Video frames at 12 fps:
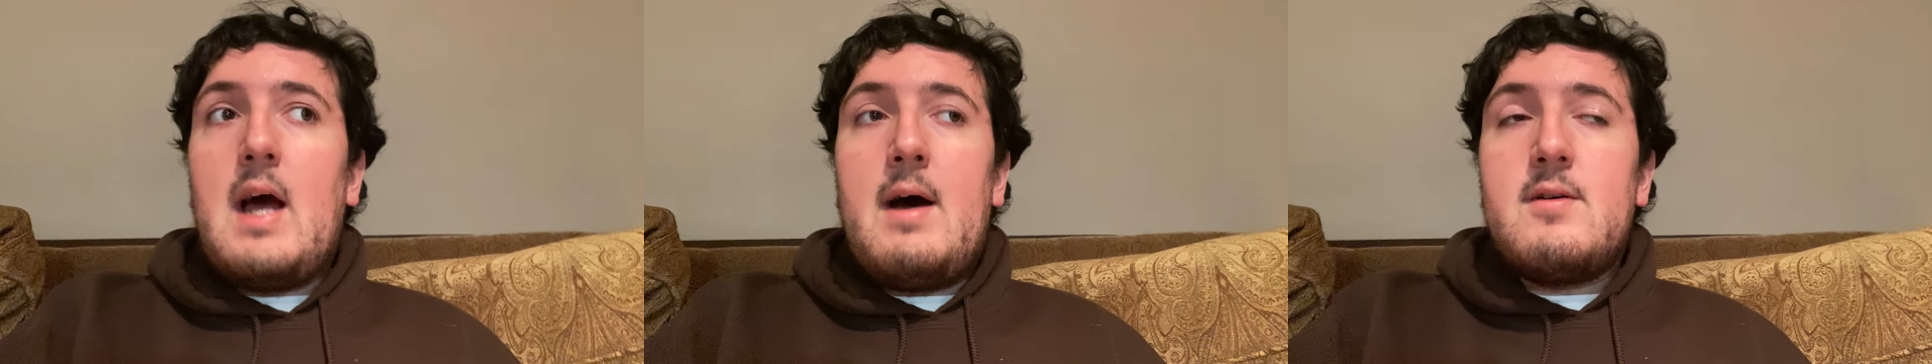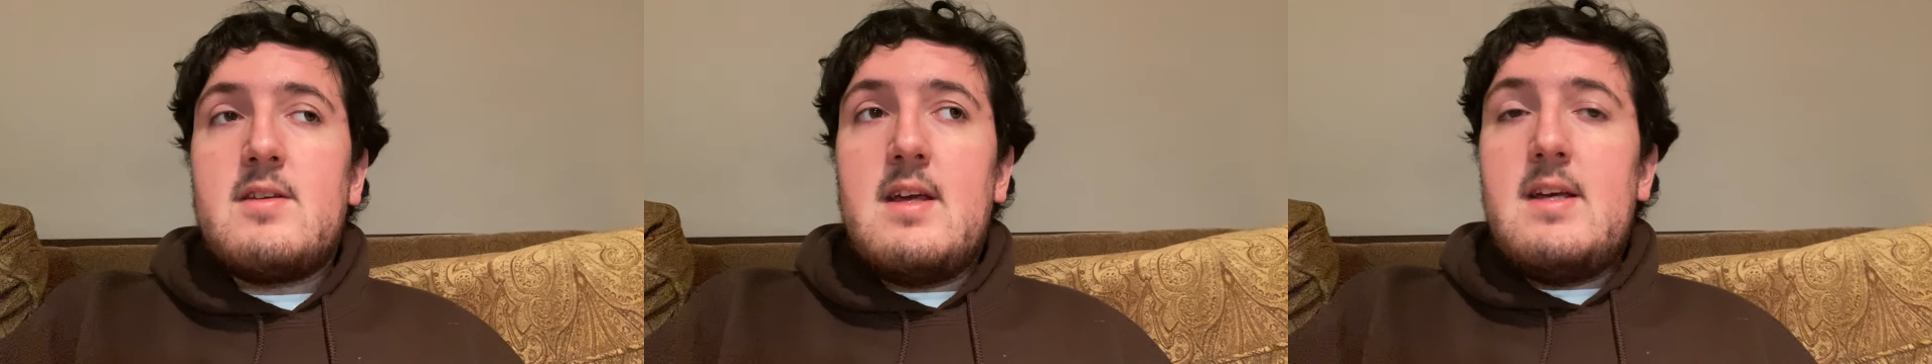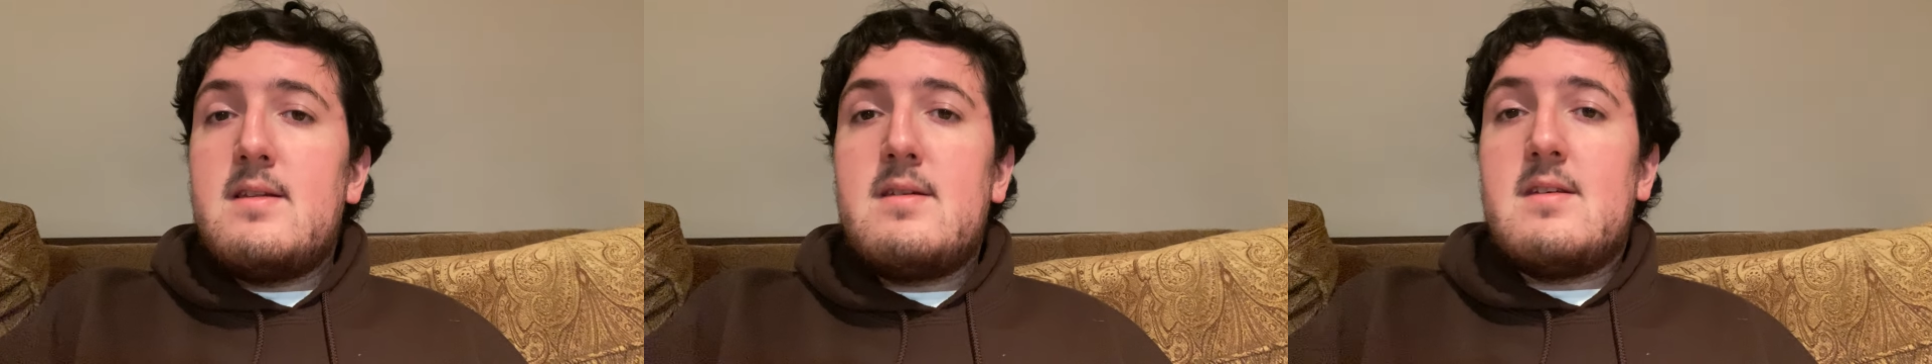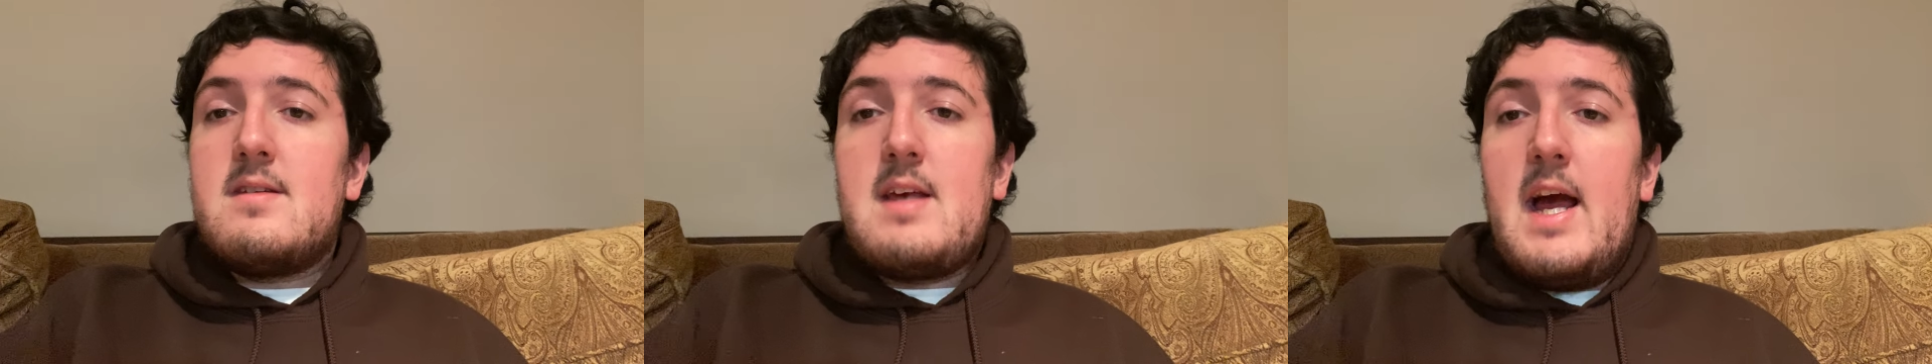I would say, it's
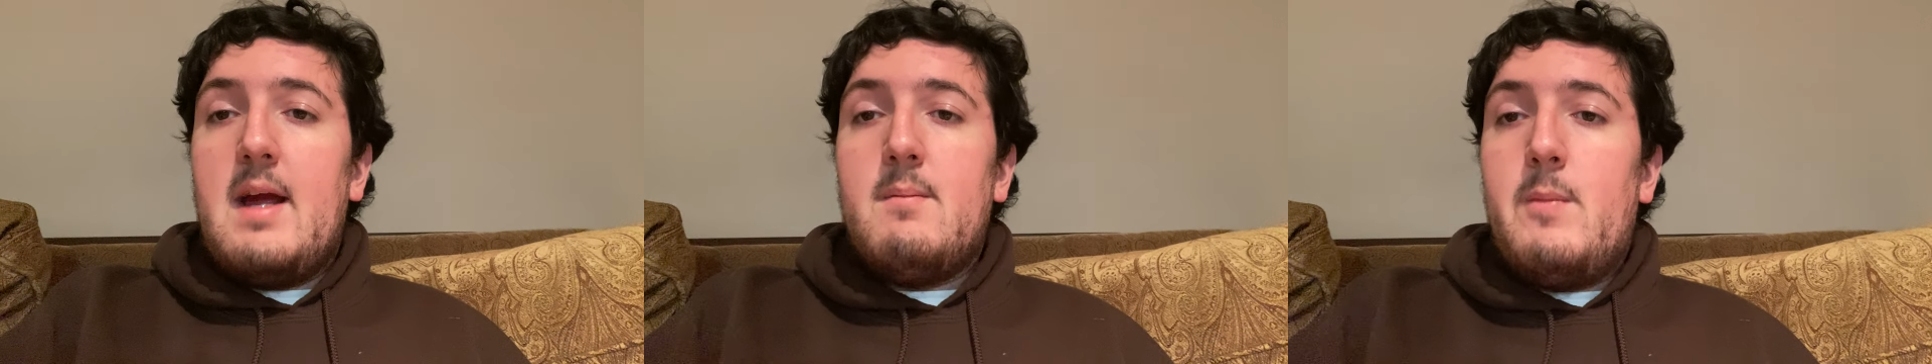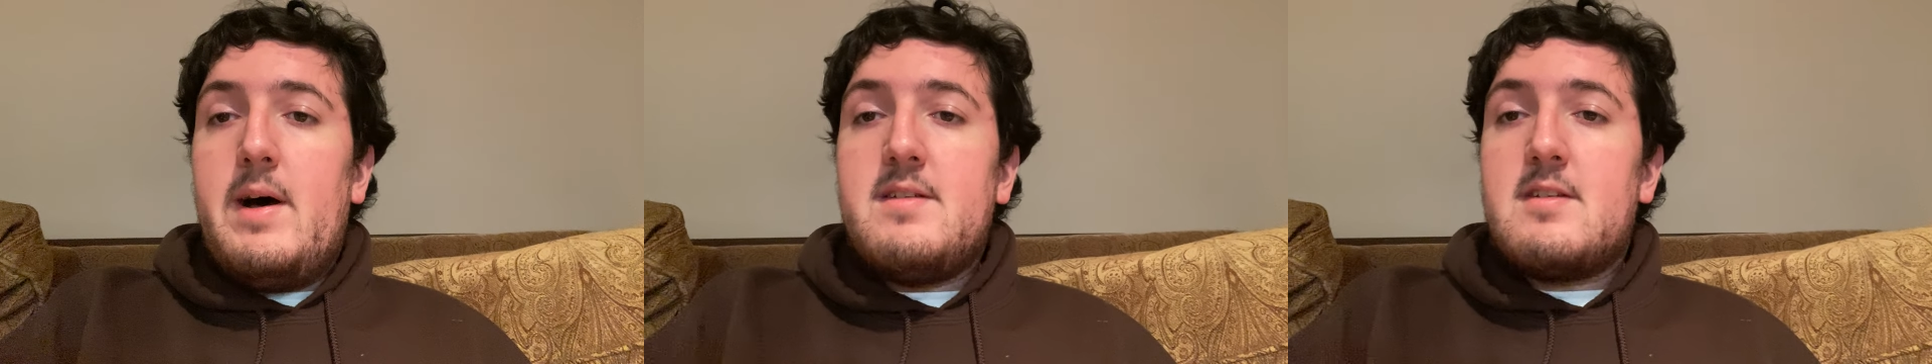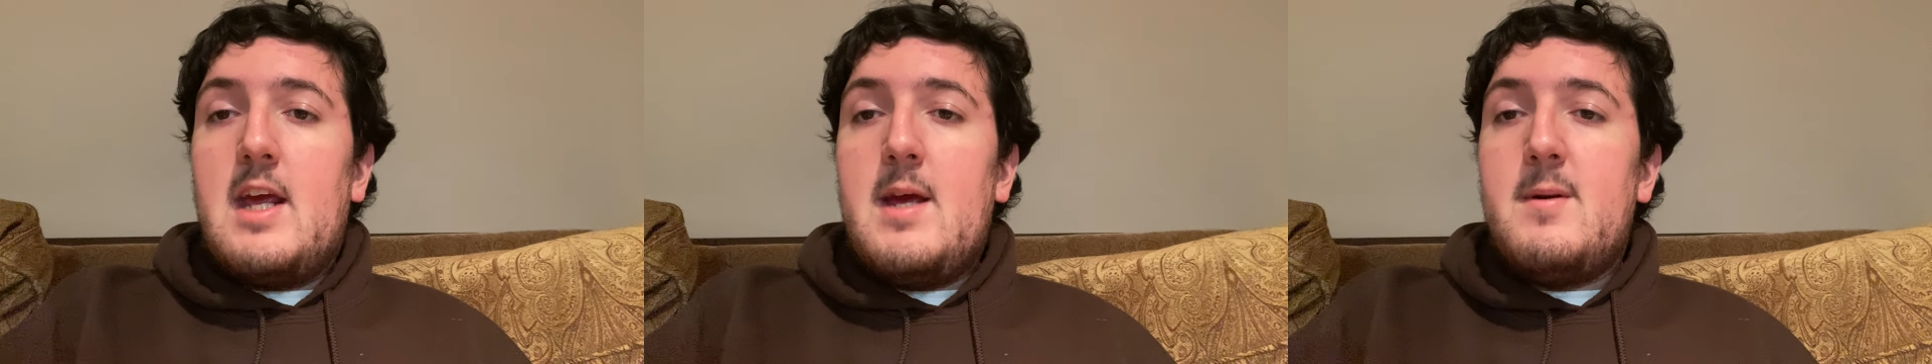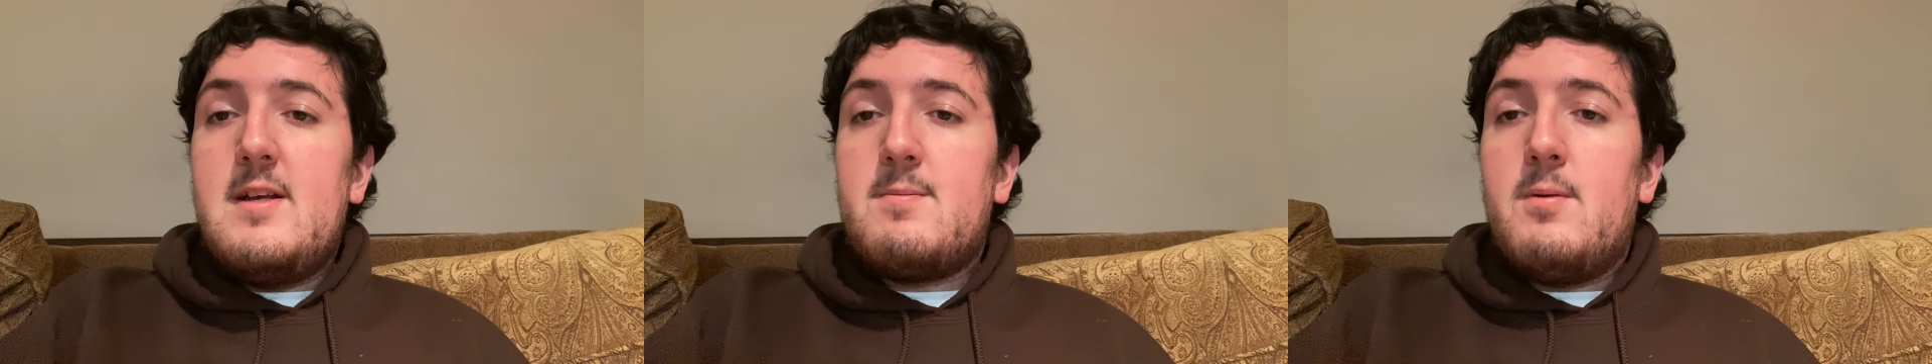his second best
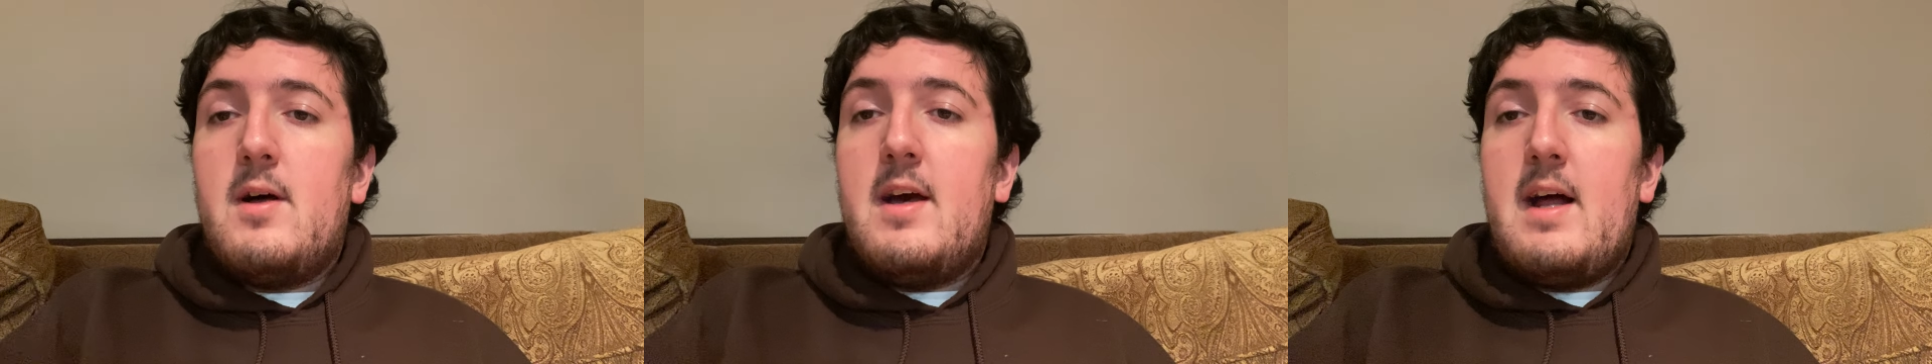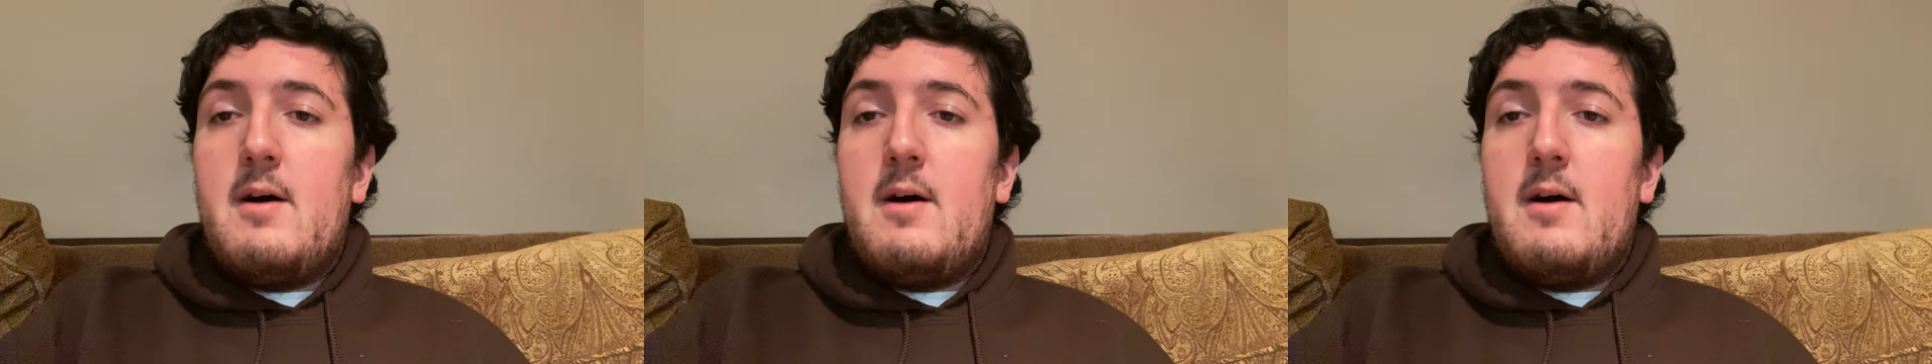game he's played.